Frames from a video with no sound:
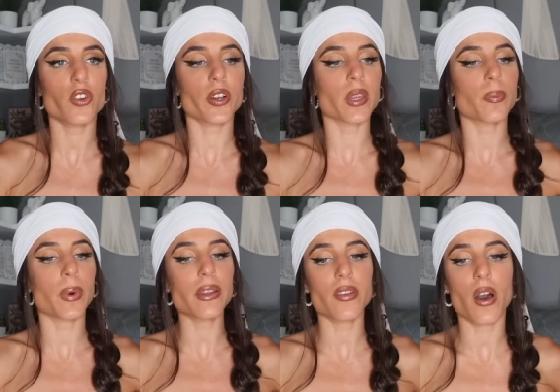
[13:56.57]
her in the
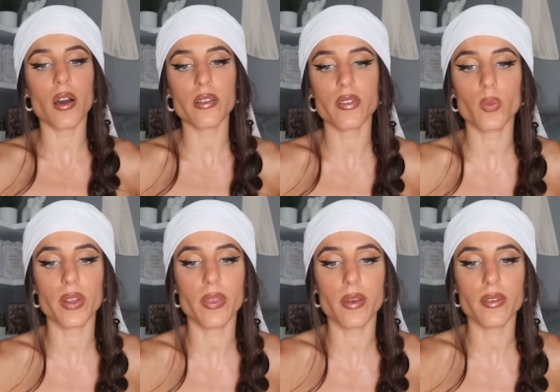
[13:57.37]
buttocks
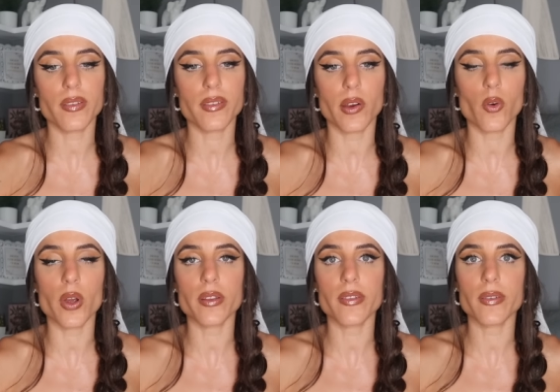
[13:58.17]
with
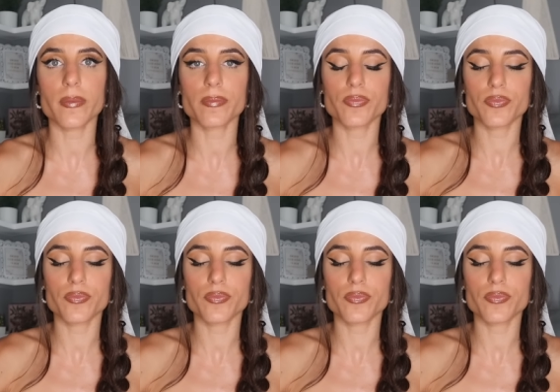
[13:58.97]
steroids.